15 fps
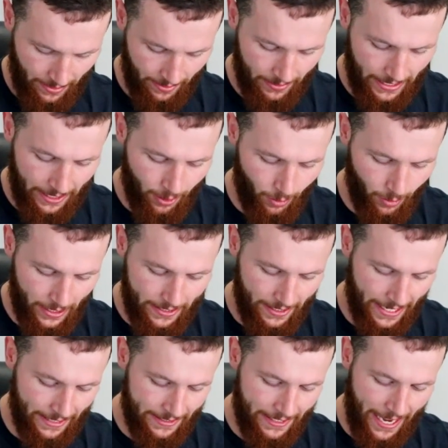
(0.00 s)
I think they call these
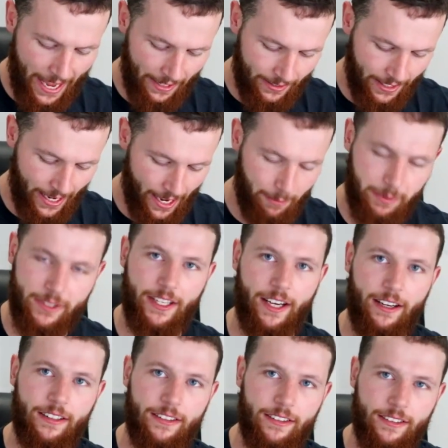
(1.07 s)
like dad caps
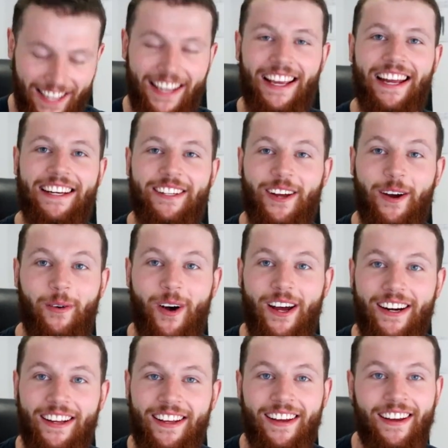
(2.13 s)
now. And you know
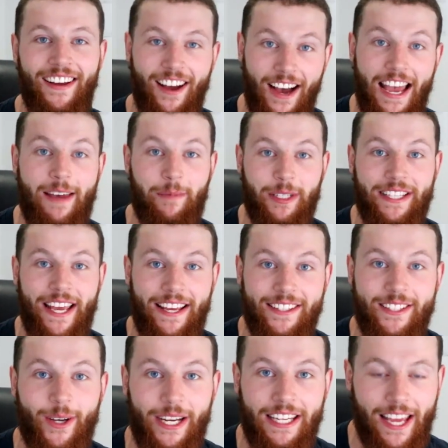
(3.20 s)
what? I am a
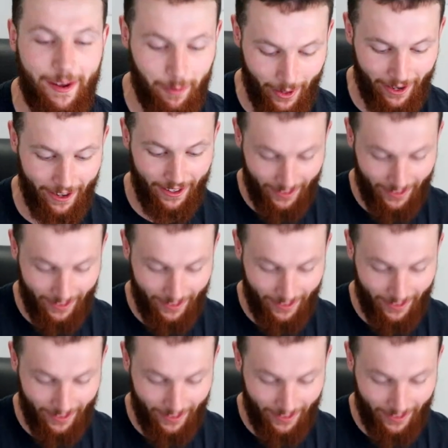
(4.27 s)
dad, so I can wear